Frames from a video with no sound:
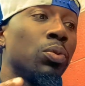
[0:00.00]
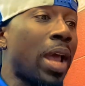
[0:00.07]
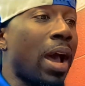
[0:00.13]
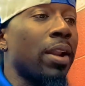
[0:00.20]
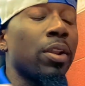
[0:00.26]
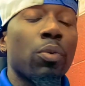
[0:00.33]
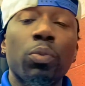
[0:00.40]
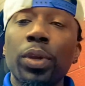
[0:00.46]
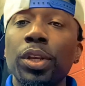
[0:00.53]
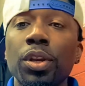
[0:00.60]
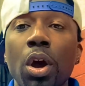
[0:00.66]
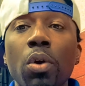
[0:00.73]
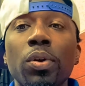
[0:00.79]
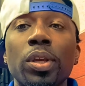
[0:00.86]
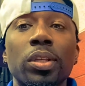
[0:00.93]
Now that we
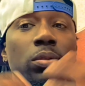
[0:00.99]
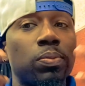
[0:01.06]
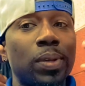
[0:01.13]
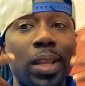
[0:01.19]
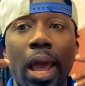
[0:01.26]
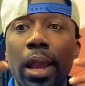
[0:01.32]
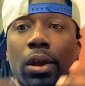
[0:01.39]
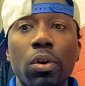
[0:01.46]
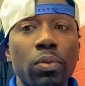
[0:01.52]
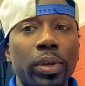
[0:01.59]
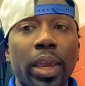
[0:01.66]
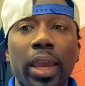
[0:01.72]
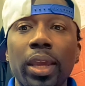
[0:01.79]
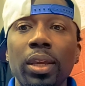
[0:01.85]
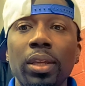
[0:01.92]
know this, we like,
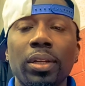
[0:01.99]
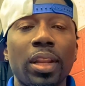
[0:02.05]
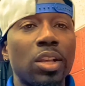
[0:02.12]
okay,